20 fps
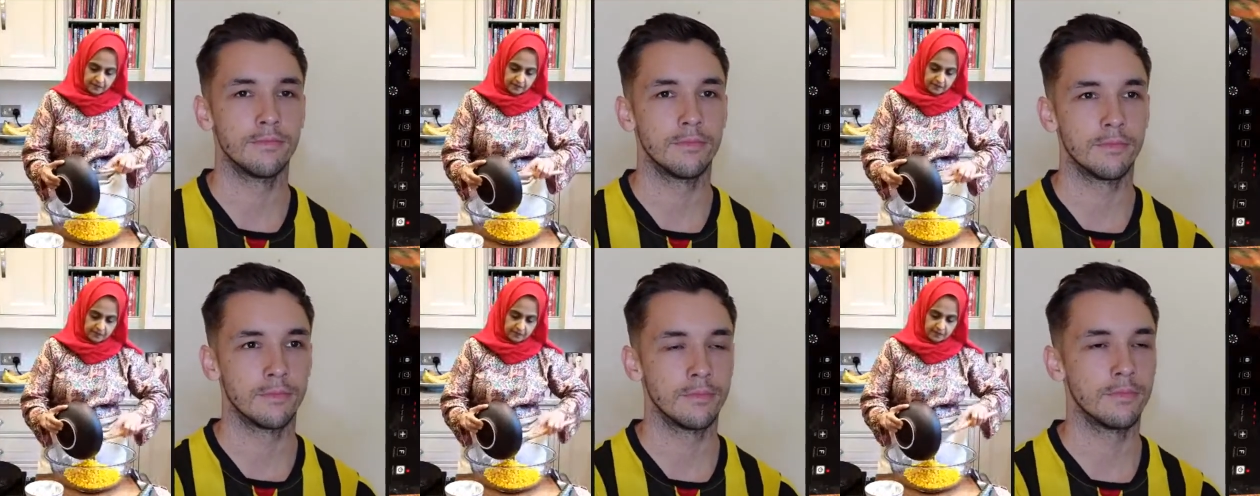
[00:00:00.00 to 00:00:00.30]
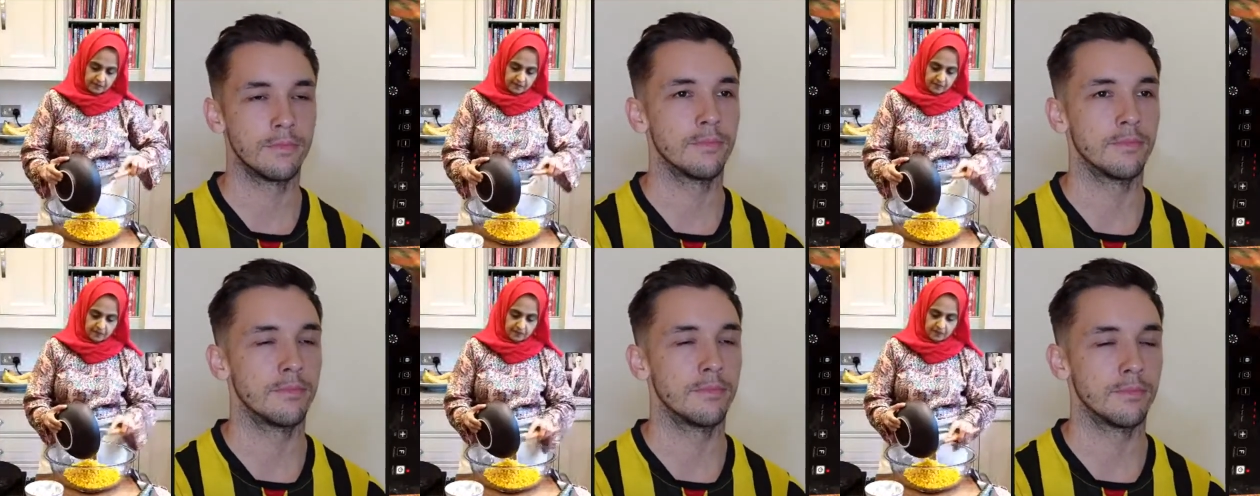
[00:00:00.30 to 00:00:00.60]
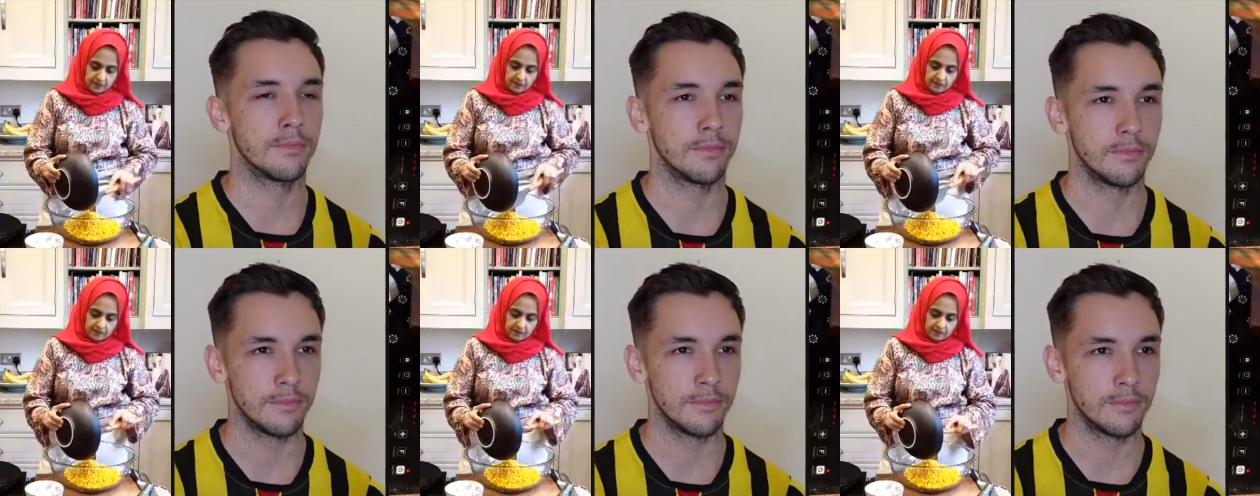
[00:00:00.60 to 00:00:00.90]

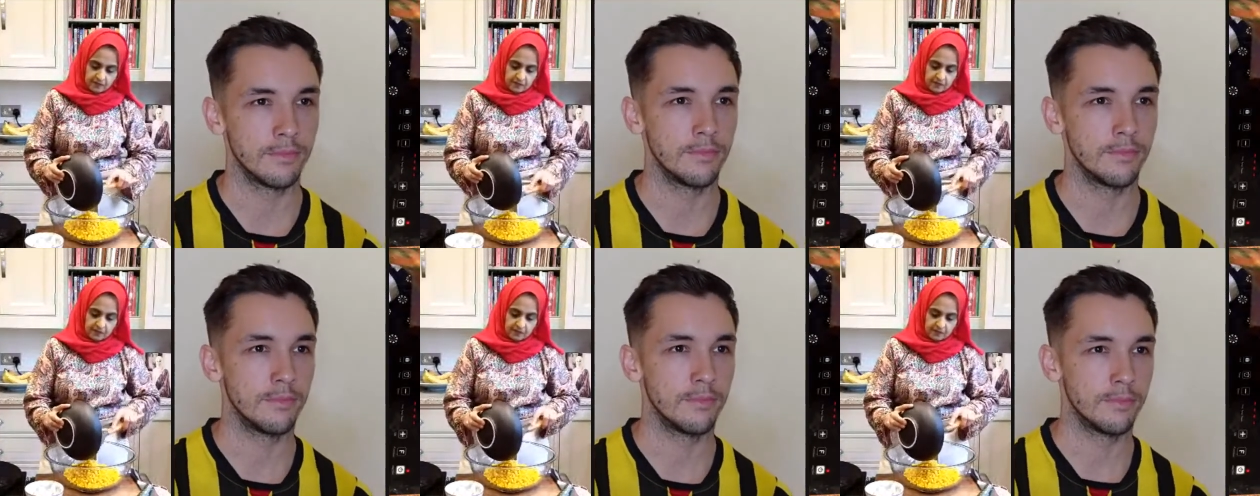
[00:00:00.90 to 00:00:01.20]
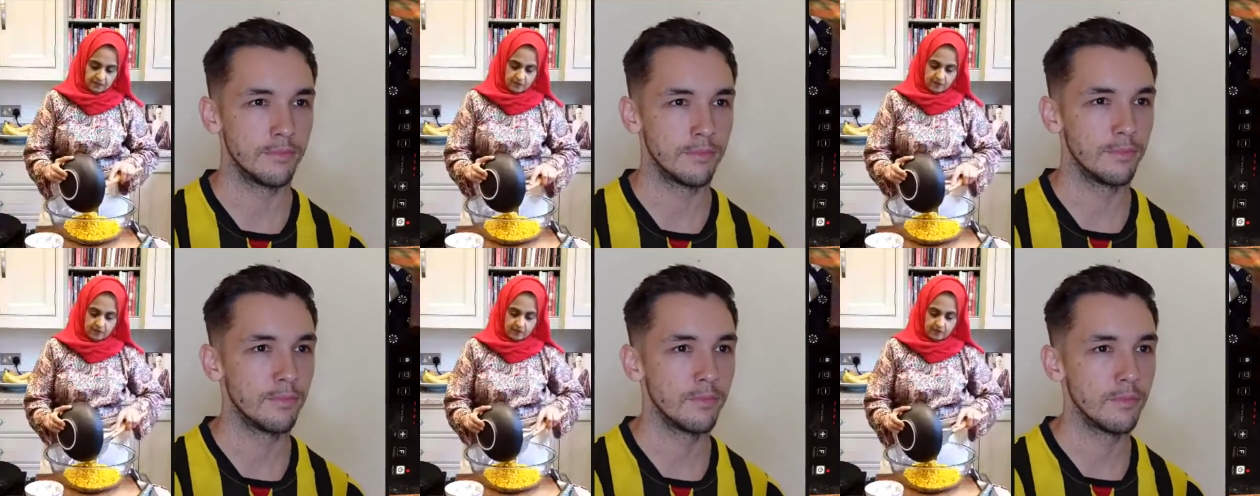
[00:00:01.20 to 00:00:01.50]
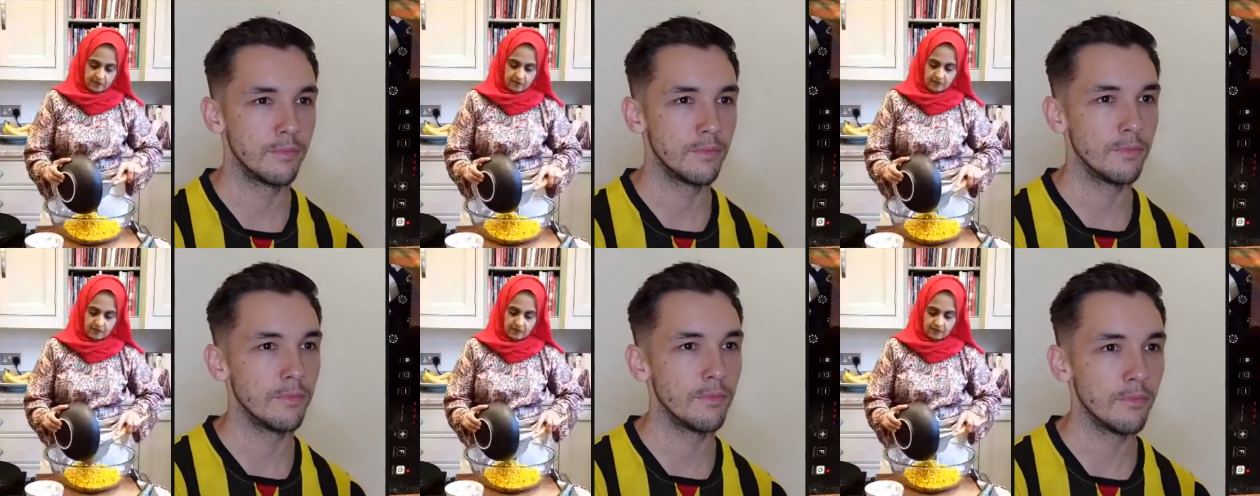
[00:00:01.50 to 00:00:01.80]

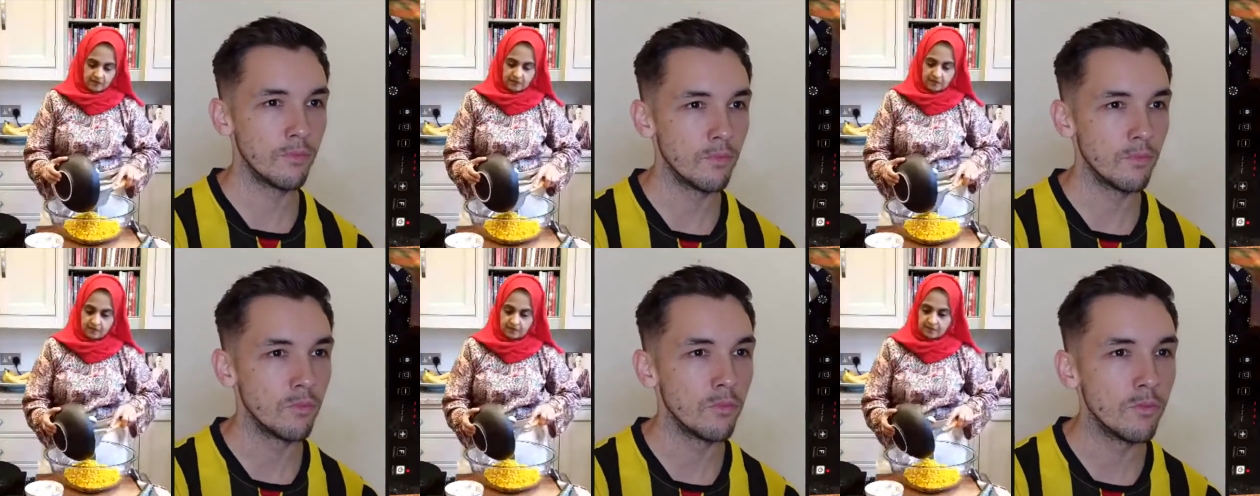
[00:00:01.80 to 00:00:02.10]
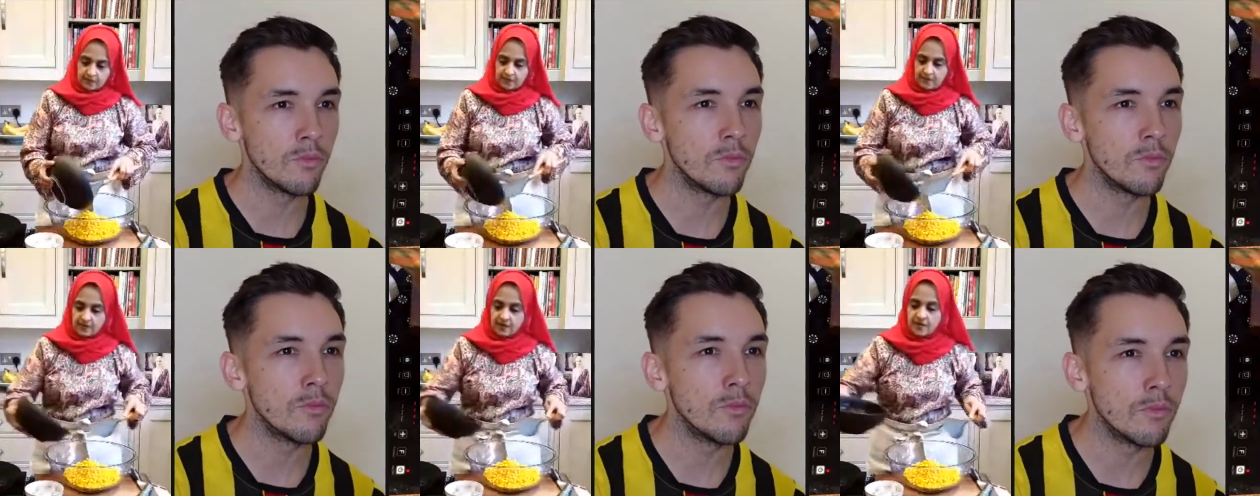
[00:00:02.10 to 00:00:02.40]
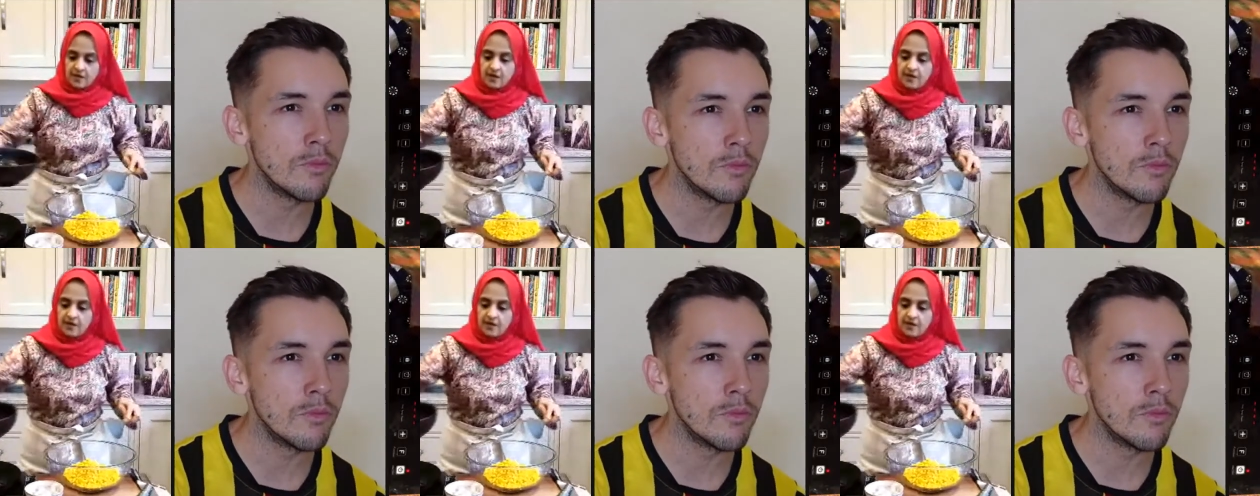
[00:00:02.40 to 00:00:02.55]
[no speech]